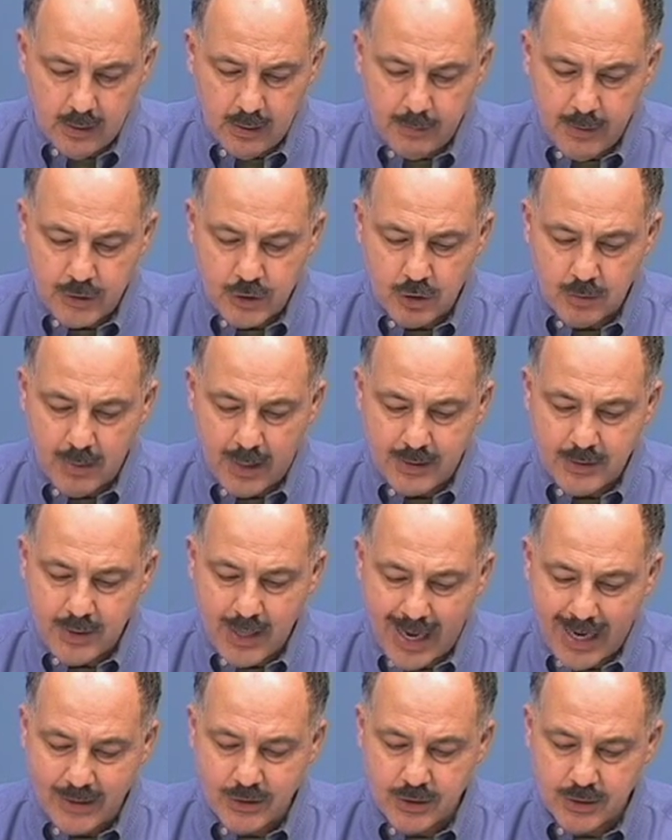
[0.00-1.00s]
mentioned by
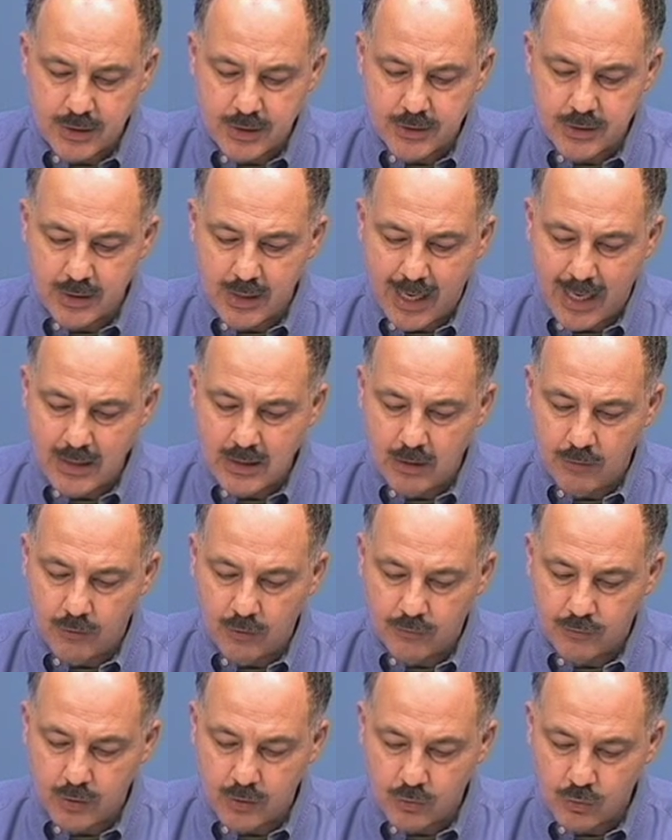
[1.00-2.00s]
Tacitus in AD
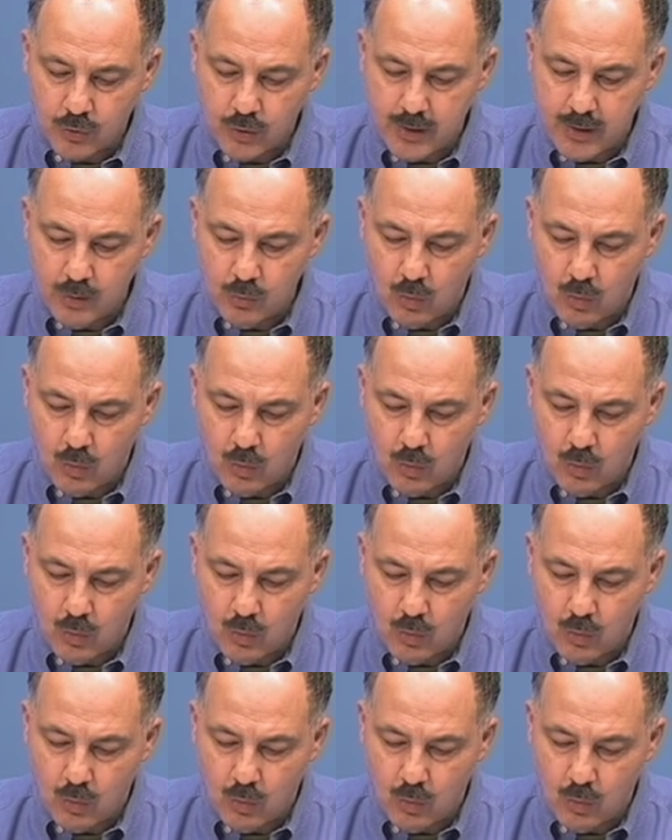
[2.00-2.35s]
53,